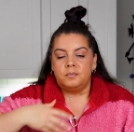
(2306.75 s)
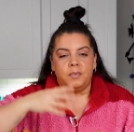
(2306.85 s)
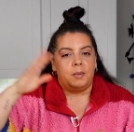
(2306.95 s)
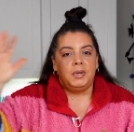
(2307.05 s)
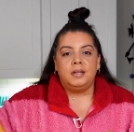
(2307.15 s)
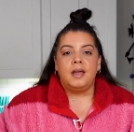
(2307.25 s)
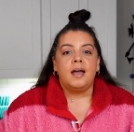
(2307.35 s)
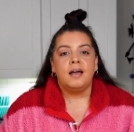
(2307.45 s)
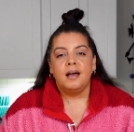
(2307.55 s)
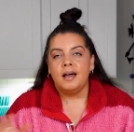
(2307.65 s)
I mean,
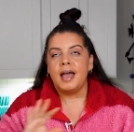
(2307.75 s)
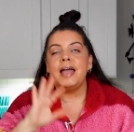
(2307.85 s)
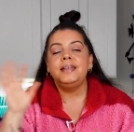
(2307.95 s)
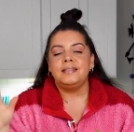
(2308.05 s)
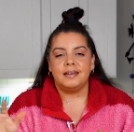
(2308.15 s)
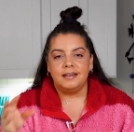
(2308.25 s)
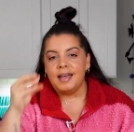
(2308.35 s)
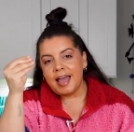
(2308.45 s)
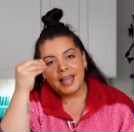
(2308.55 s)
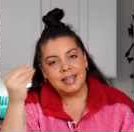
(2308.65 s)

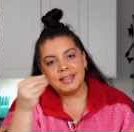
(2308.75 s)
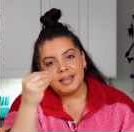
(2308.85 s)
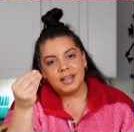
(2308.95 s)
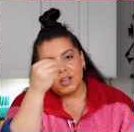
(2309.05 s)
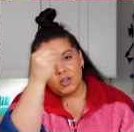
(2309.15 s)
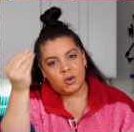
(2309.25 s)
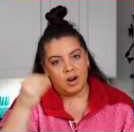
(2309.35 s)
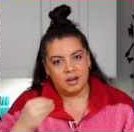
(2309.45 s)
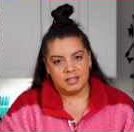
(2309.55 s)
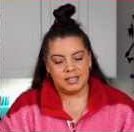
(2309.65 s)
anything your
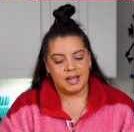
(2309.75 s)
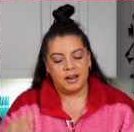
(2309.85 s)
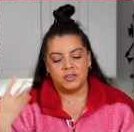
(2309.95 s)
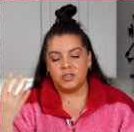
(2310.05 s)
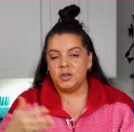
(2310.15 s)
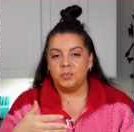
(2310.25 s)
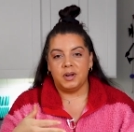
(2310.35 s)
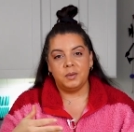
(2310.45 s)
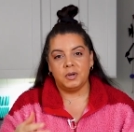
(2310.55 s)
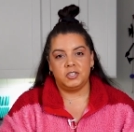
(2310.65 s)
heart desires. You can
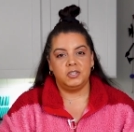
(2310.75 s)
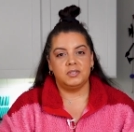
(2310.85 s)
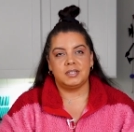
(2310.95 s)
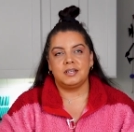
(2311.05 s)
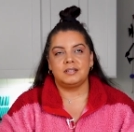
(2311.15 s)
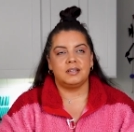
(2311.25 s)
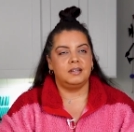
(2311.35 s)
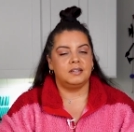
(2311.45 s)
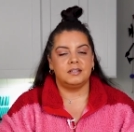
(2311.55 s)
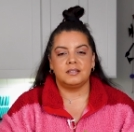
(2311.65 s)
pretty much use this, and
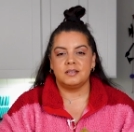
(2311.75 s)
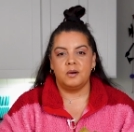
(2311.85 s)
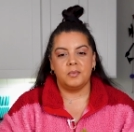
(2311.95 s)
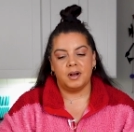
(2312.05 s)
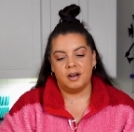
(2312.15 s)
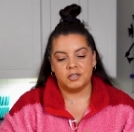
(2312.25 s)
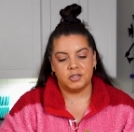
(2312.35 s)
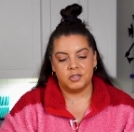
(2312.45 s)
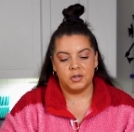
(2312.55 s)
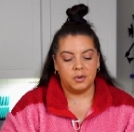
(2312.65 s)
it is, oh my gosh,
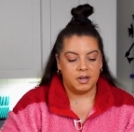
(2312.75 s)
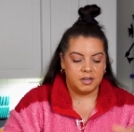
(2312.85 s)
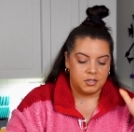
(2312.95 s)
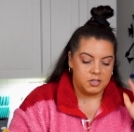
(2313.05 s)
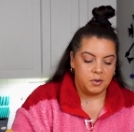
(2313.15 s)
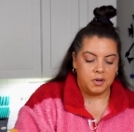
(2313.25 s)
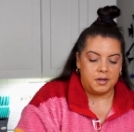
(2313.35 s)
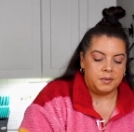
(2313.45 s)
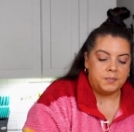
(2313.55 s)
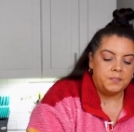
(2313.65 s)
so good, so good.